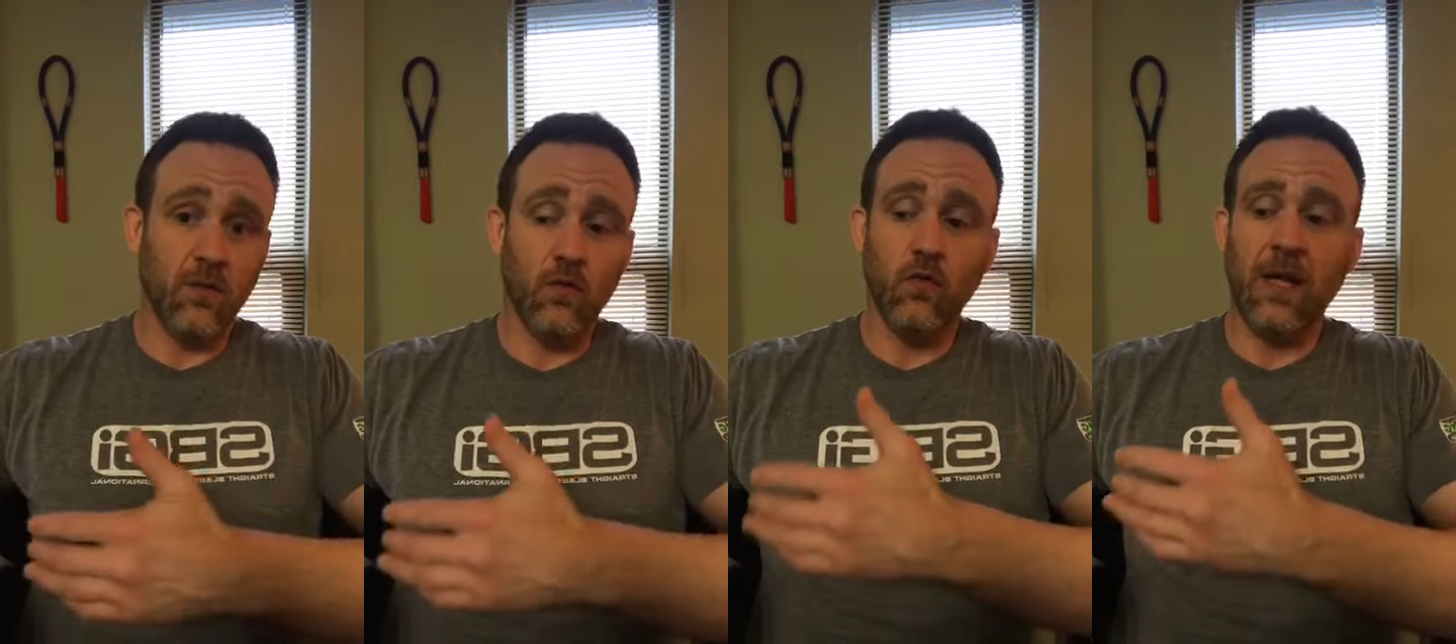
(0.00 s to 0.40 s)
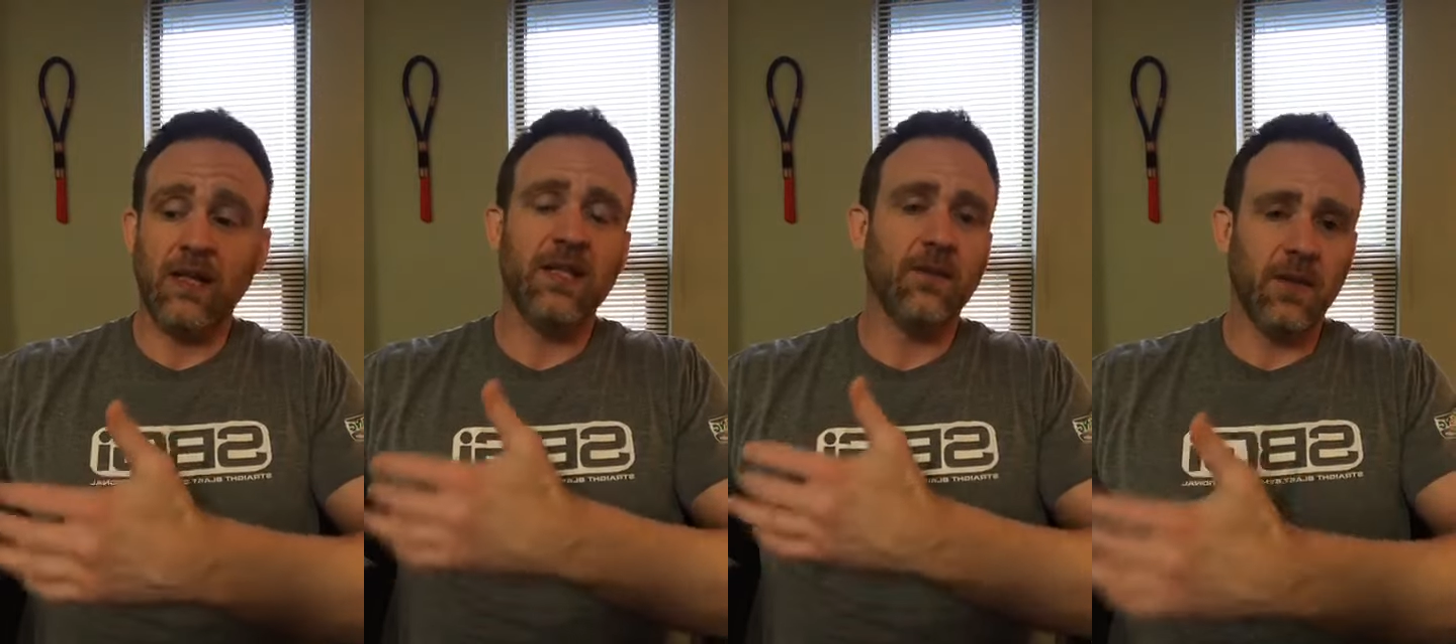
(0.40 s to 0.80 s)

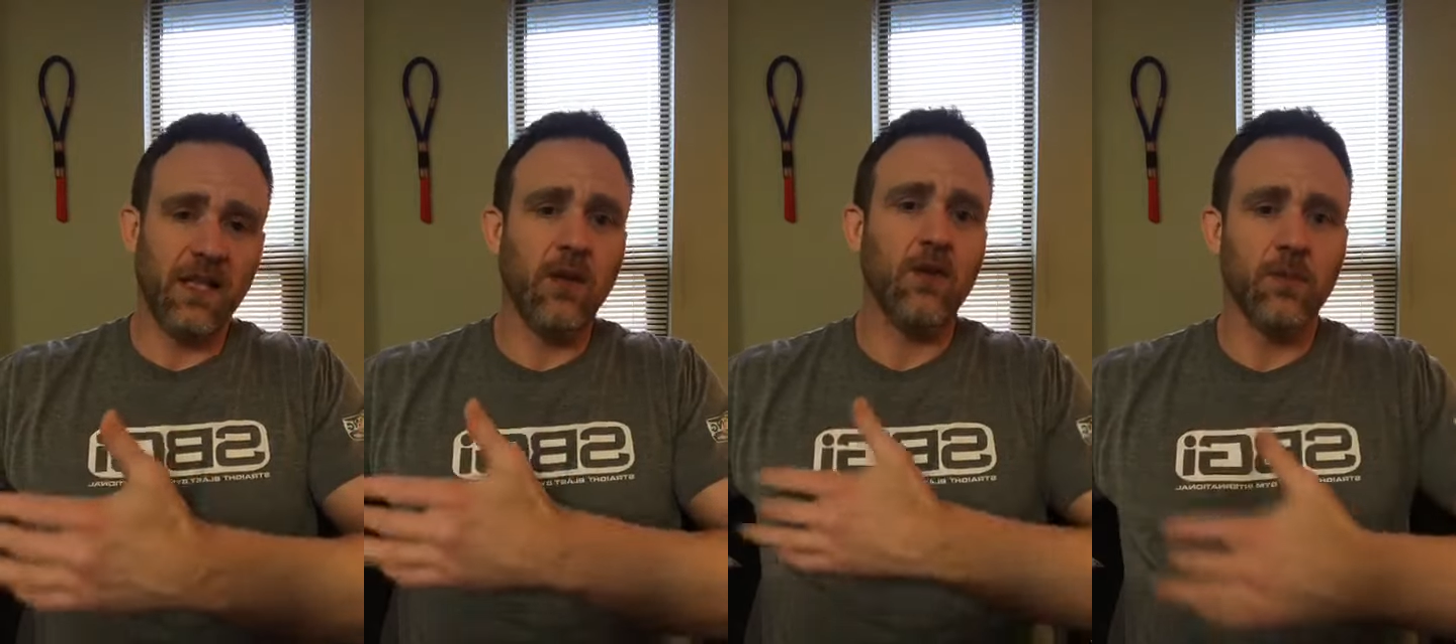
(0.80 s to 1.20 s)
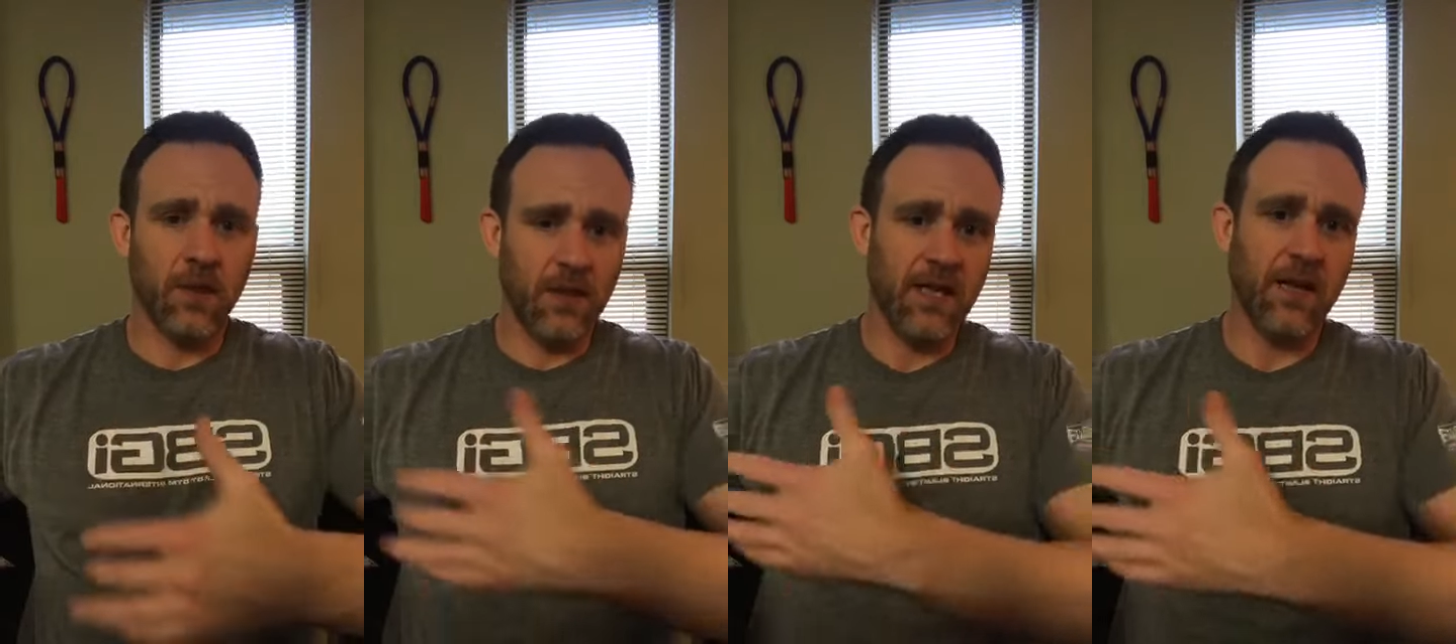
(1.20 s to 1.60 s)
relatively close
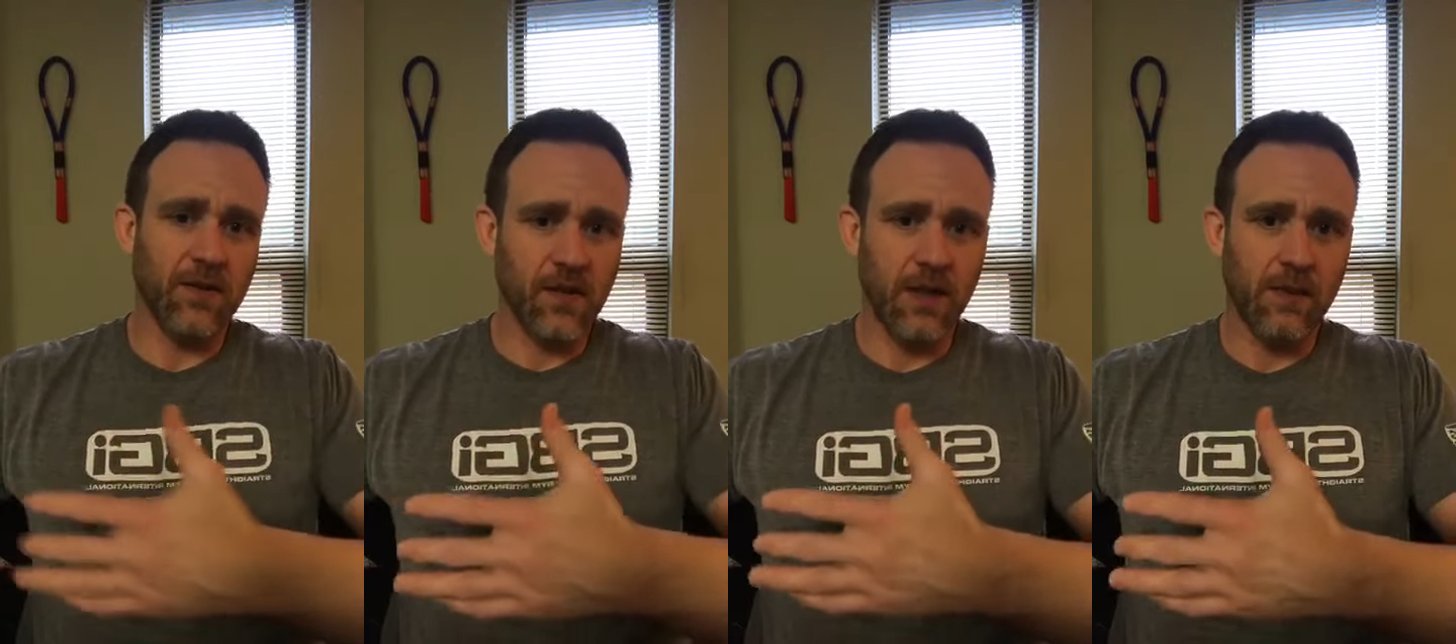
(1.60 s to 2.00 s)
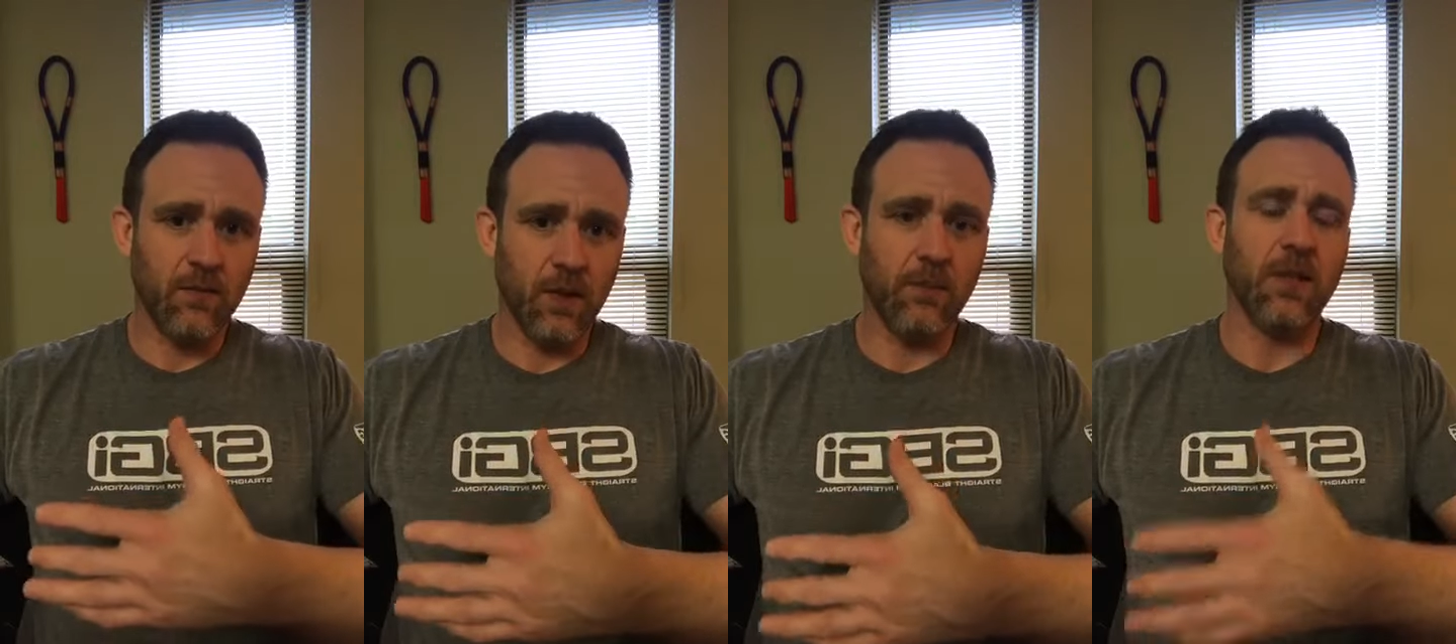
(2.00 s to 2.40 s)
but on the outside, right?